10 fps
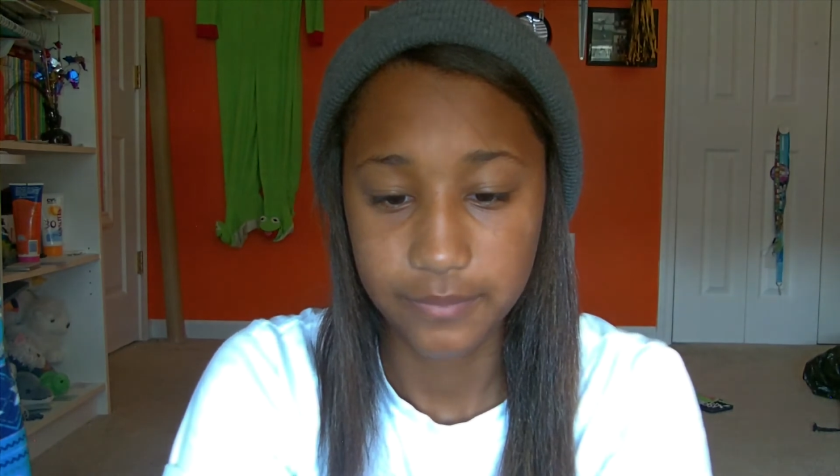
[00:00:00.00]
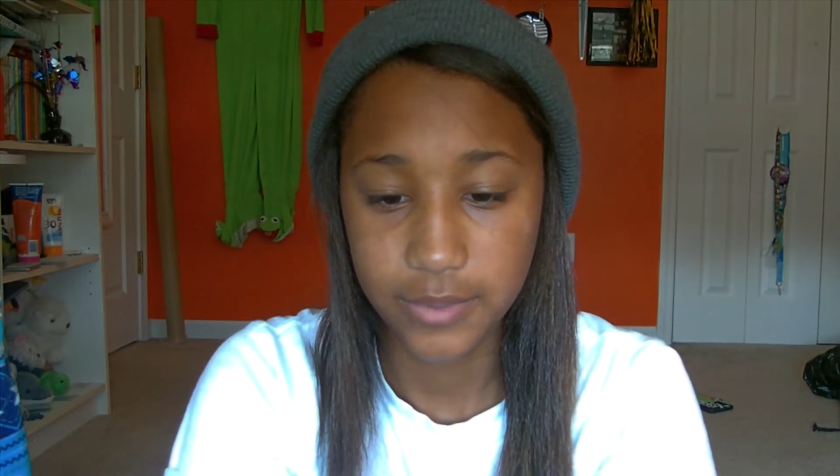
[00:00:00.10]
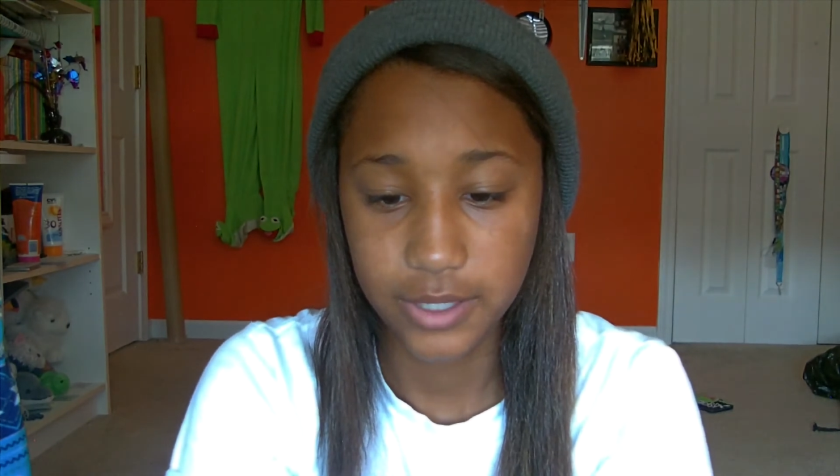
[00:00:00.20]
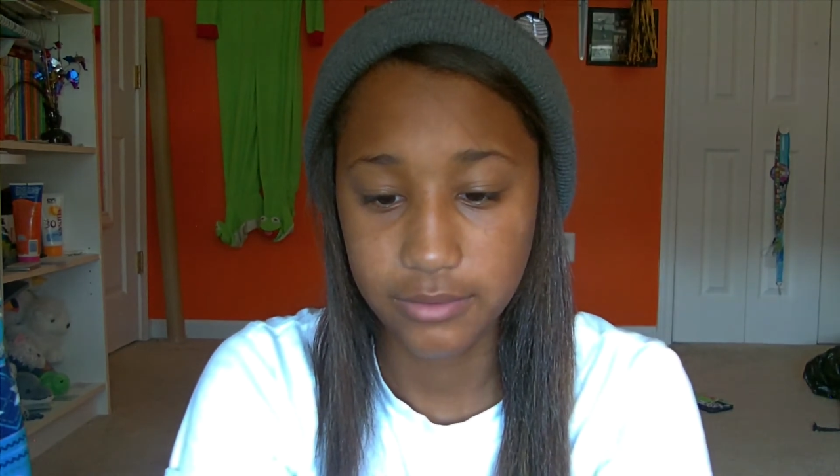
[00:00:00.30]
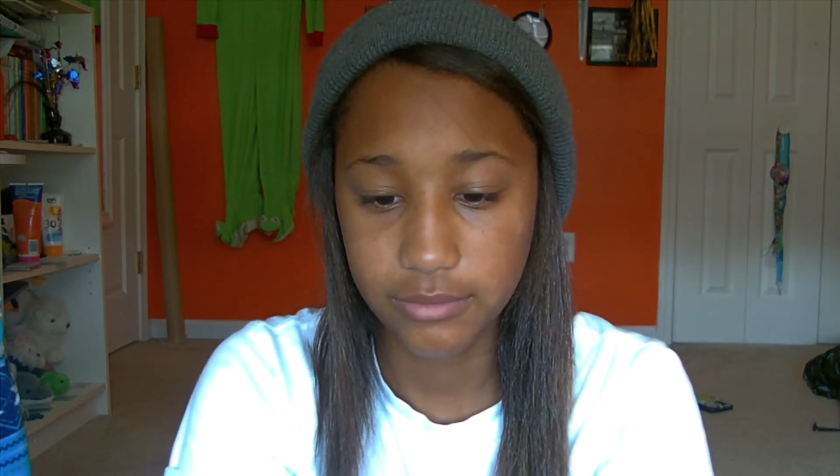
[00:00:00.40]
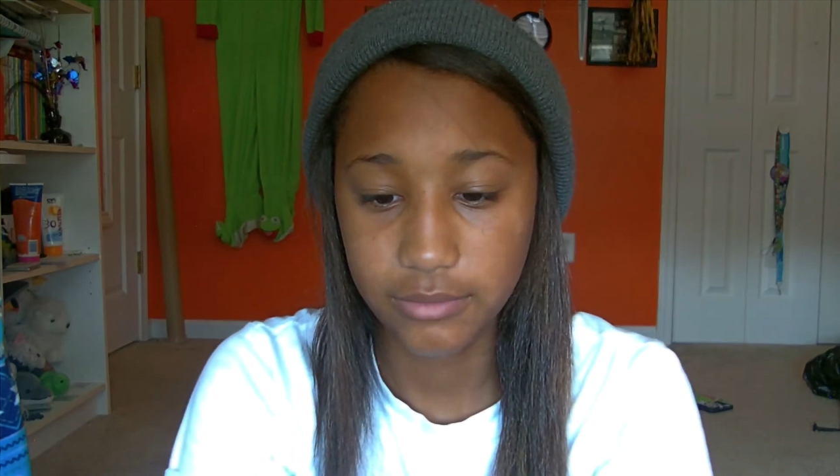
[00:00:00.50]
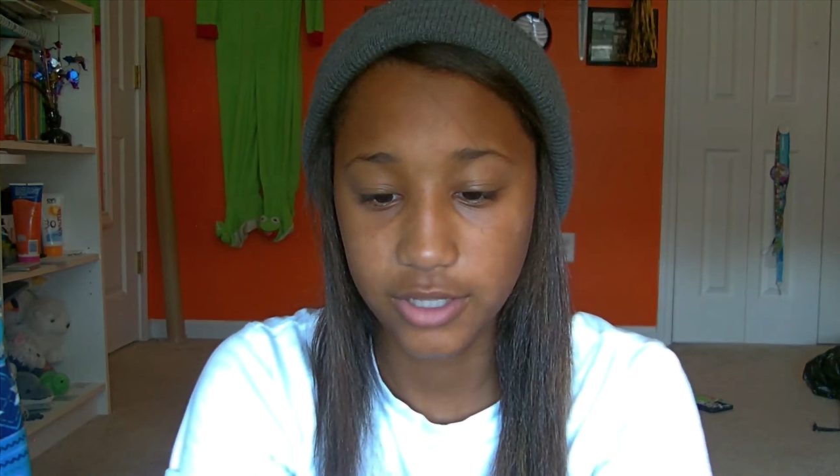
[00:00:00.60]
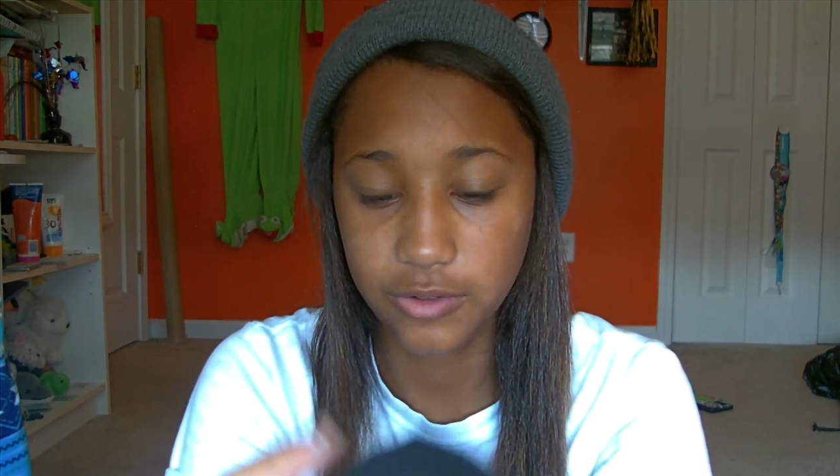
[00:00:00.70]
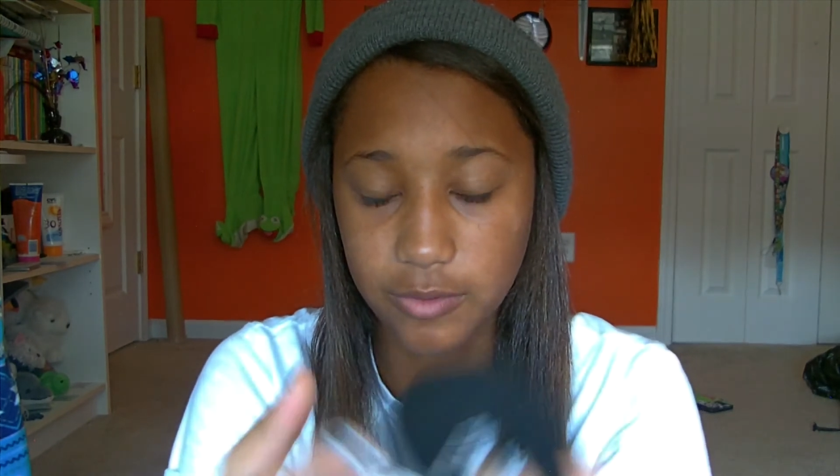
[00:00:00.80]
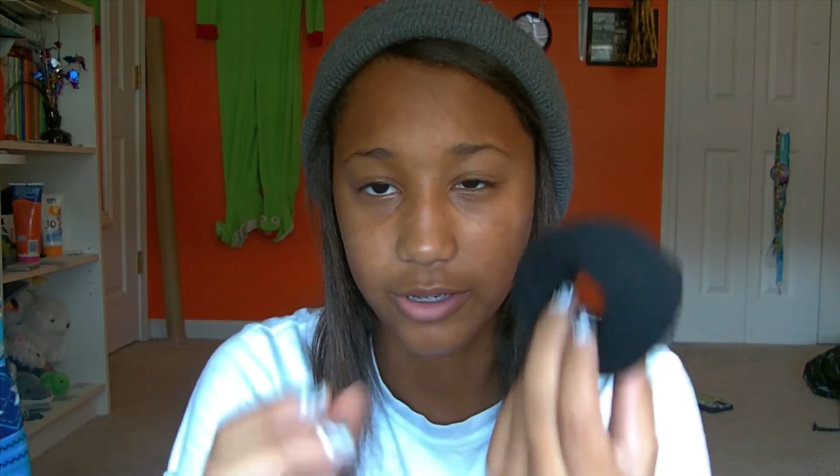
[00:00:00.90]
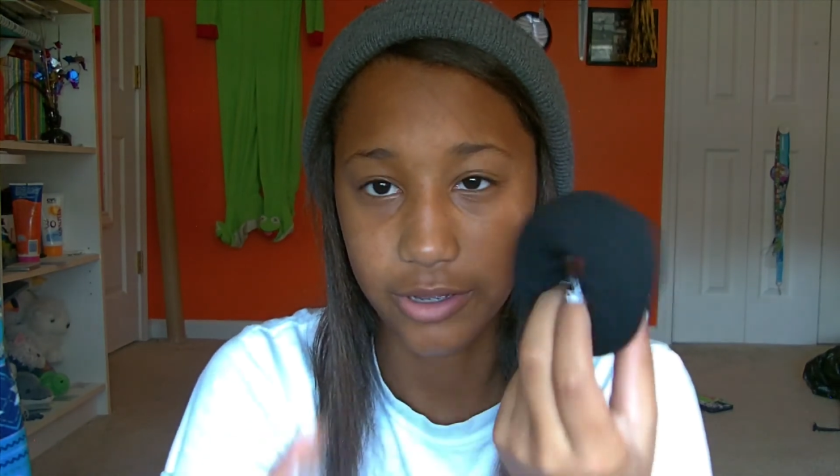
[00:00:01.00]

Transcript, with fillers: But this will be